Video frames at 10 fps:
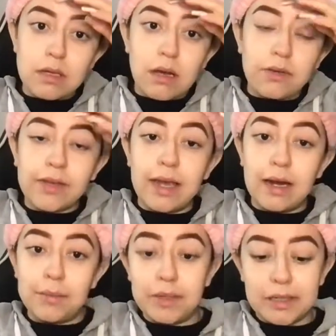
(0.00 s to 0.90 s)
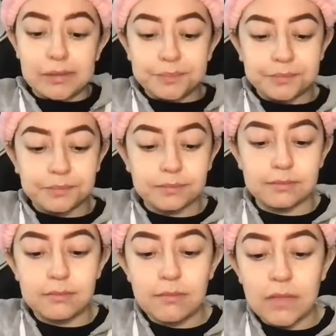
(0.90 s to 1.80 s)
off camera
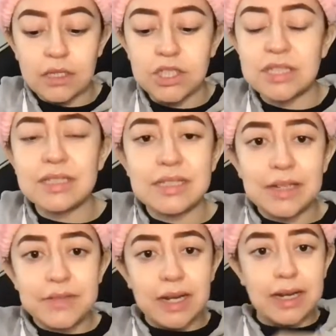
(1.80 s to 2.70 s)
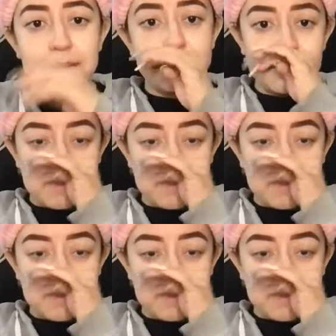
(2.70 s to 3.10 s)
just to save time.